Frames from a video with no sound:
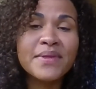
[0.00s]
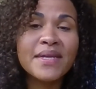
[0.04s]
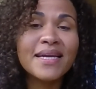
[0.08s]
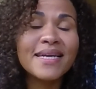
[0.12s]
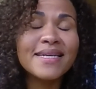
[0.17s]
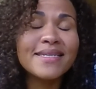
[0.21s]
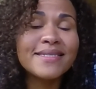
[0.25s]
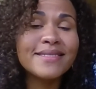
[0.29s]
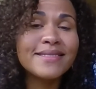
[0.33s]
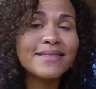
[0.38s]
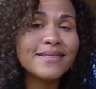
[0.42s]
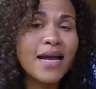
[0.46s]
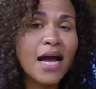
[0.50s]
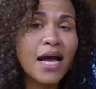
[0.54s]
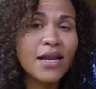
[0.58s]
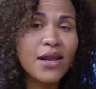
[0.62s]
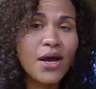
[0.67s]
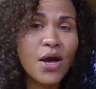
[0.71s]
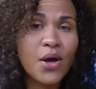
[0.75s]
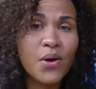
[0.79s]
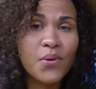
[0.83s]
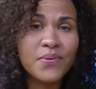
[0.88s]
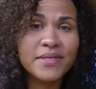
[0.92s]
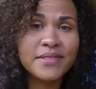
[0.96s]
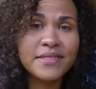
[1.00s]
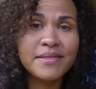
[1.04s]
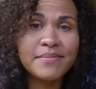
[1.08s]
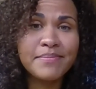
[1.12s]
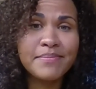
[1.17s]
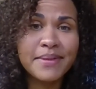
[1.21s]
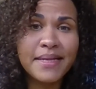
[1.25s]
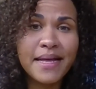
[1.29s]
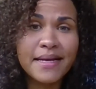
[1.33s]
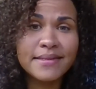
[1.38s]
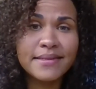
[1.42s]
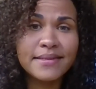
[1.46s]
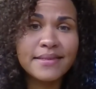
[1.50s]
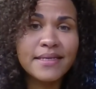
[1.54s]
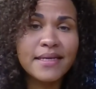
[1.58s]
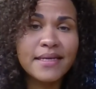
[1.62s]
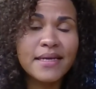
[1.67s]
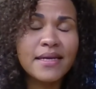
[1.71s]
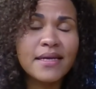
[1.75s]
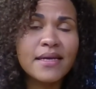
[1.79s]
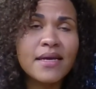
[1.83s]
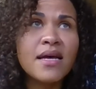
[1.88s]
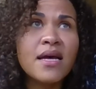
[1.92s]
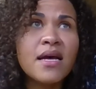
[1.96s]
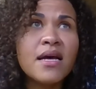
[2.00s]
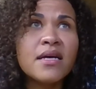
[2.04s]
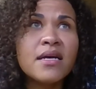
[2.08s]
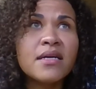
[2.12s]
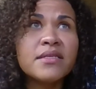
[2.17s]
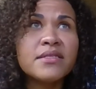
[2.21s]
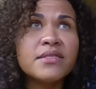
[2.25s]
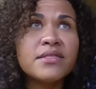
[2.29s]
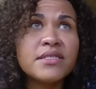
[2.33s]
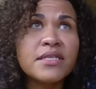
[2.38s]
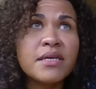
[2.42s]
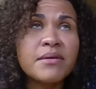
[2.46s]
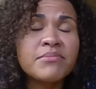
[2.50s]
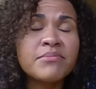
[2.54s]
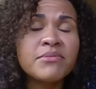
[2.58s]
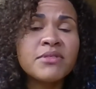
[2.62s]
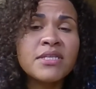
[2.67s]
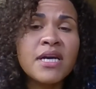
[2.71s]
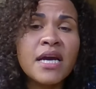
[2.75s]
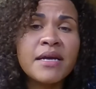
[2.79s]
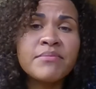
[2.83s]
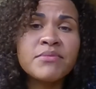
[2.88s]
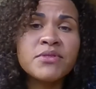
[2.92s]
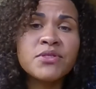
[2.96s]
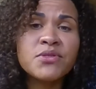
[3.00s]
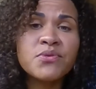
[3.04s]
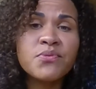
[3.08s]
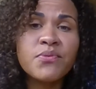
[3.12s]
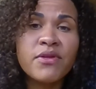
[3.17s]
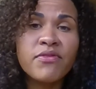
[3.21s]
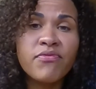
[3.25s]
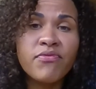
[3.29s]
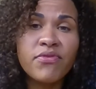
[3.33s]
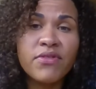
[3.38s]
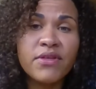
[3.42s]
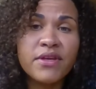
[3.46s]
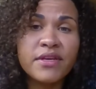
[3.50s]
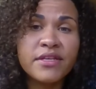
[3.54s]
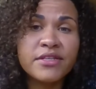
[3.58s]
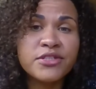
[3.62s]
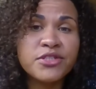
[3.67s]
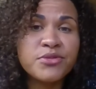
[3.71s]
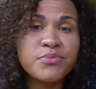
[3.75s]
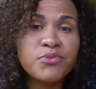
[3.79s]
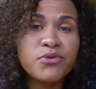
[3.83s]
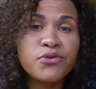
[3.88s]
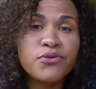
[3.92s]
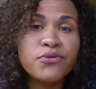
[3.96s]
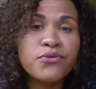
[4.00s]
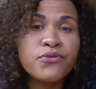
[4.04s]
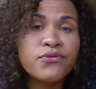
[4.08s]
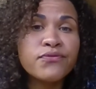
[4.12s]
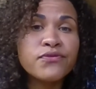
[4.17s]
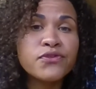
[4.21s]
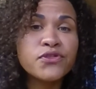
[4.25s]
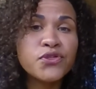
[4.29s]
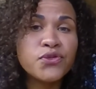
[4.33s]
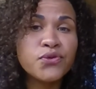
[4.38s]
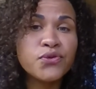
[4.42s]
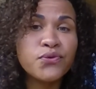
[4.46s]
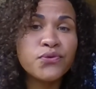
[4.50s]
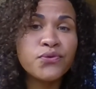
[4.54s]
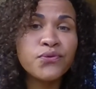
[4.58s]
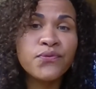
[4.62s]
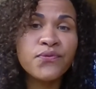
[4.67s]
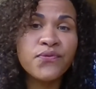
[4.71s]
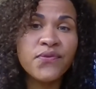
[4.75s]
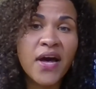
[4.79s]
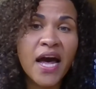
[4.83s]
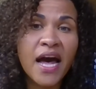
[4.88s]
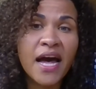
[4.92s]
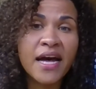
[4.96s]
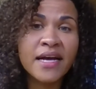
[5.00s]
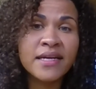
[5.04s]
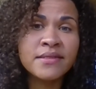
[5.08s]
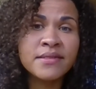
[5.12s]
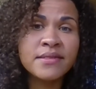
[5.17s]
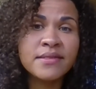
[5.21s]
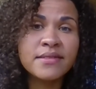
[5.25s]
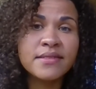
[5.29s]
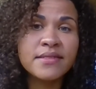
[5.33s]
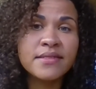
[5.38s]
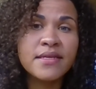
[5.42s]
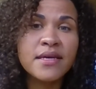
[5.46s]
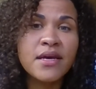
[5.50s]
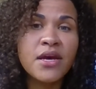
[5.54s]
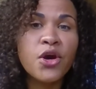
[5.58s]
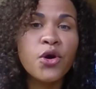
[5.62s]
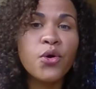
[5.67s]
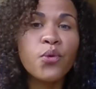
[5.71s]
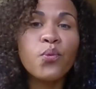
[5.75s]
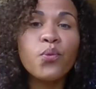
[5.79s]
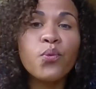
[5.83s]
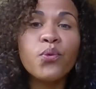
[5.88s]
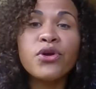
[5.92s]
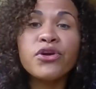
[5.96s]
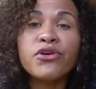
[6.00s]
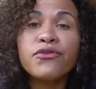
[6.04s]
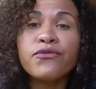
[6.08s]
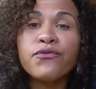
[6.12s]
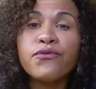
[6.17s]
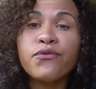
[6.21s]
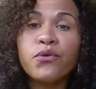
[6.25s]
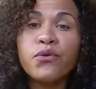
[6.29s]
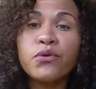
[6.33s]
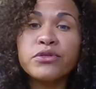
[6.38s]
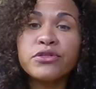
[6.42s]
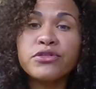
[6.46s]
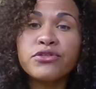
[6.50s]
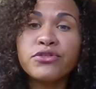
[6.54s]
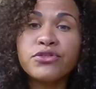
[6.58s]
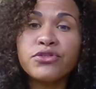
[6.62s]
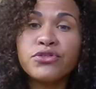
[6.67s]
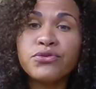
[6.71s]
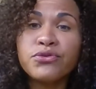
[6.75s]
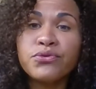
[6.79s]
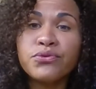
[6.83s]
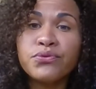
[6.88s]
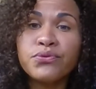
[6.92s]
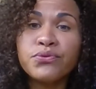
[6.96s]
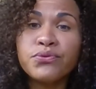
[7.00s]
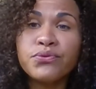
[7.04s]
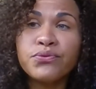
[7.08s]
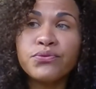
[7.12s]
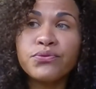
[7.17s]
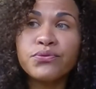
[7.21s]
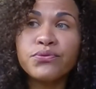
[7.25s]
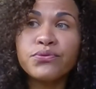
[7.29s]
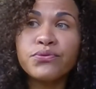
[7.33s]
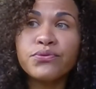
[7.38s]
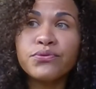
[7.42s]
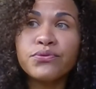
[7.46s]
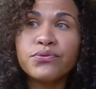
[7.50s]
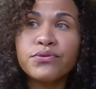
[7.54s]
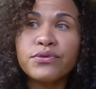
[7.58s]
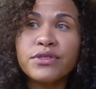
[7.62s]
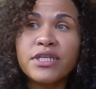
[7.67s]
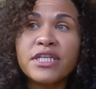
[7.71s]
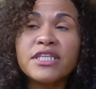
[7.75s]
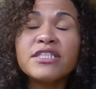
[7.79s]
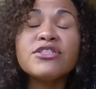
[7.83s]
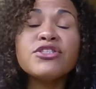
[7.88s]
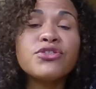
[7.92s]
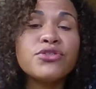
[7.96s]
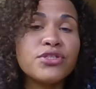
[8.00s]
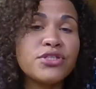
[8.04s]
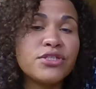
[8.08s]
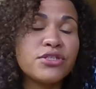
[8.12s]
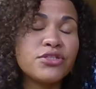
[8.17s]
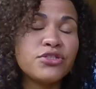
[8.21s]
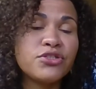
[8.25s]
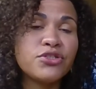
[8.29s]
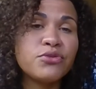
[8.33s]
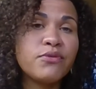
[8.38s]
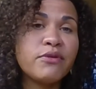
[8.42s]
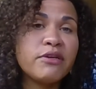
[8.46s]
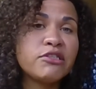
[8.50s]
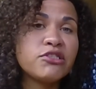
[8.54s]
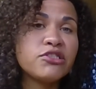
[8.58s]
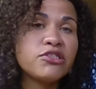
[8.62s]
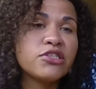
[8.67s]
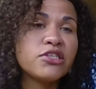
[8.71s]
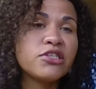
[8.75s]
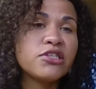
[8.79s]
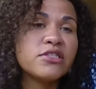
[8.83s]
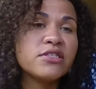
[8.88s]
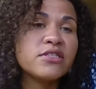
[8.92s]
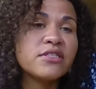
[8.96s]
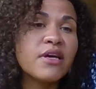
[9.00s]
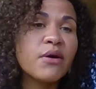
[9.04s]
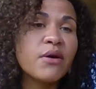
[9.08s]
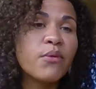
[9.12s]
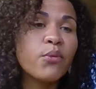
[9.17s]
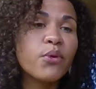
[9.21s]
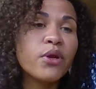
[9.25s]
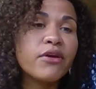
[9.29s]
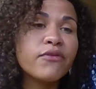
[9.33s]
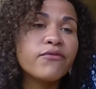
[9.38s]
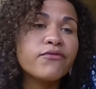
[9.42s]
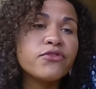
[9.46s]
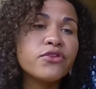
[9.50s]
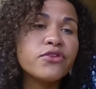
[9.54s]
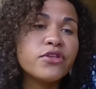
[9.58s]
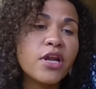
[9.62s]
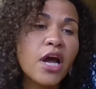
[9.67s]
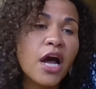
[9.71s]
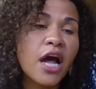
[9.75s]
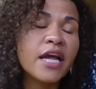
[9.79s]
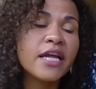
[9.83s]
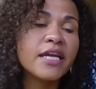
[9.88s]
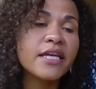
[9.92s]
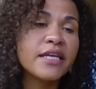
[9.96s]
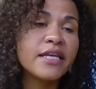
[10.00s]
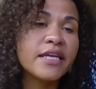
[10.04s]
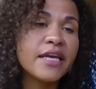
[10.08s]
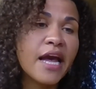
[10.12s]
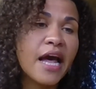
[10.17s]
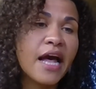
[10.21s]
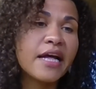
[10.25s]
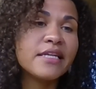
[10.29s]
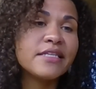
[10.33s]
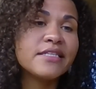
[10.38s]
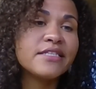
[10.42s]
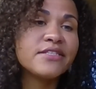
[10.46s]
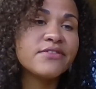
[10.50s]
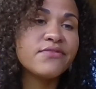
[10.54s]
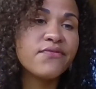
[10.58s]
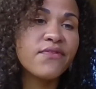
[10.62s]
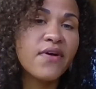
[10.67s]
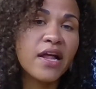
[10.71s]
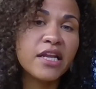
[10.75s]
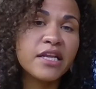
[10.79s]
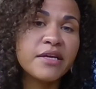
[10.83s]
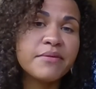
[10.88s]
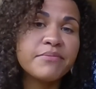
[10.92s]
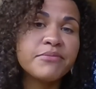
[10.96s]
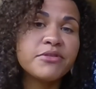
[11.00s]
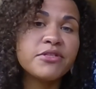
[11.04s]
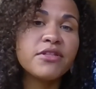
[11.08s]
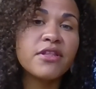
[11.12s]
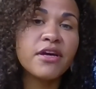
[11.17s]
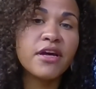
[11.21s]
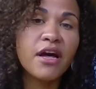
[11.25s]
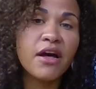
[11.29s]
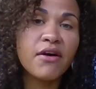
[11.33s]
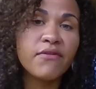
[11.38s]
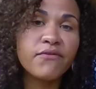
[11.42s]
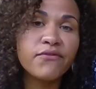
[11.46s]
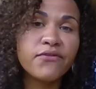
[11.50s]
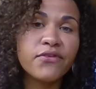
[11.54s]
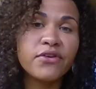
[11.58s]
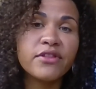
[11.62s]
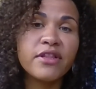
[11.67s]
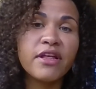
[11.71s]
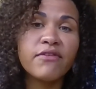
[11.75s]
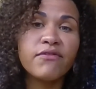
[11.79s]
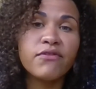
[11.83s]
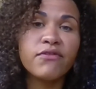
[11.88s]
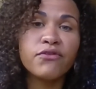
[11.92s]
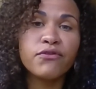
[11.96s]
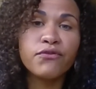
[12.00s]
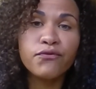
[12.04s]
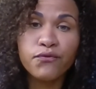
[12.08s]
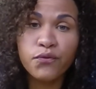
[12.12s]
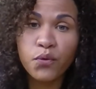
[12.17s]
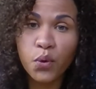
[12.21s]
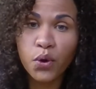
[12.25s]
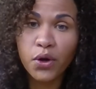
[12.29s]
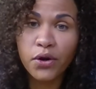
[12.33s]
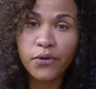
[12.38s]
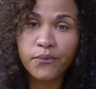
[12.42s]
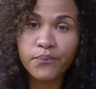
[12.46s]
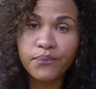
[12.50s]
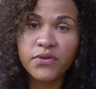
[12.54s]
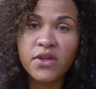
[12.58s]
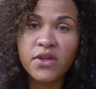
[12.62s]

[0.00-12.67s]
is not always a blessing. Sometimes when things move too fast, we're forced into situations that we have not yet developed the comfort level for.